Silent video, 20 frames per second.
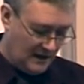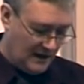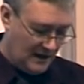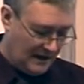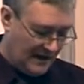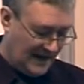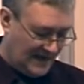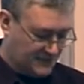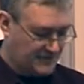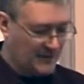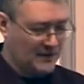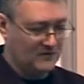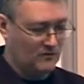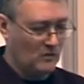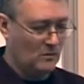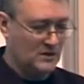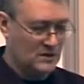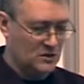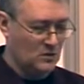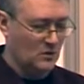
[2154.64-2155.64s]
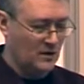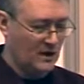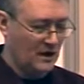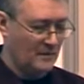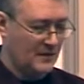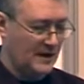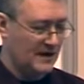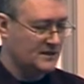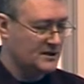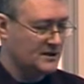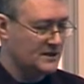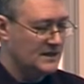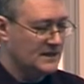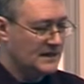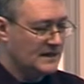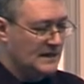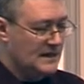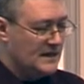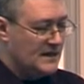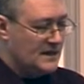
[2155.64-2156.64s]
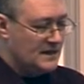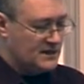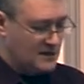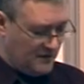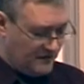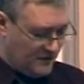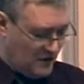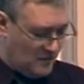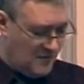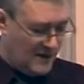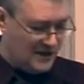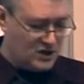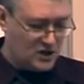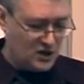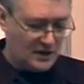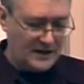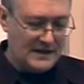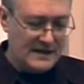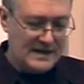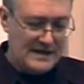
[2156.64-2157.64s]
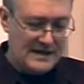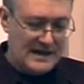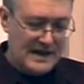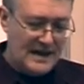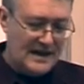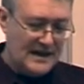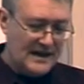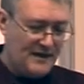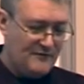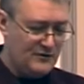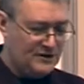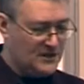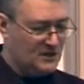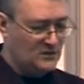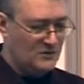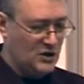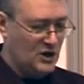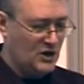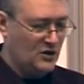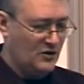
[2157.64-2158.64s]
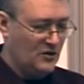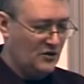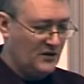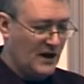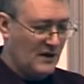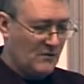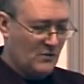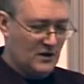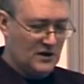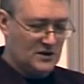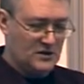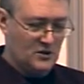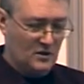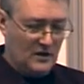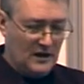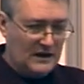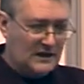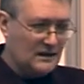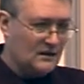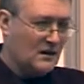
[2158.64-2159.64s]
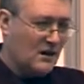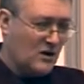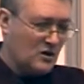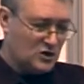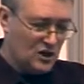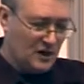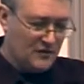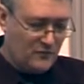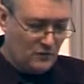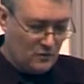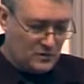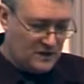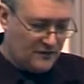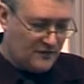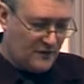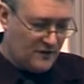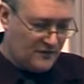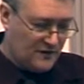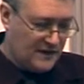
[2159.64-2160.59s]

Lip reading: aspect of what we're talking about. So if you imagine every single machine on your network's got a little RJ45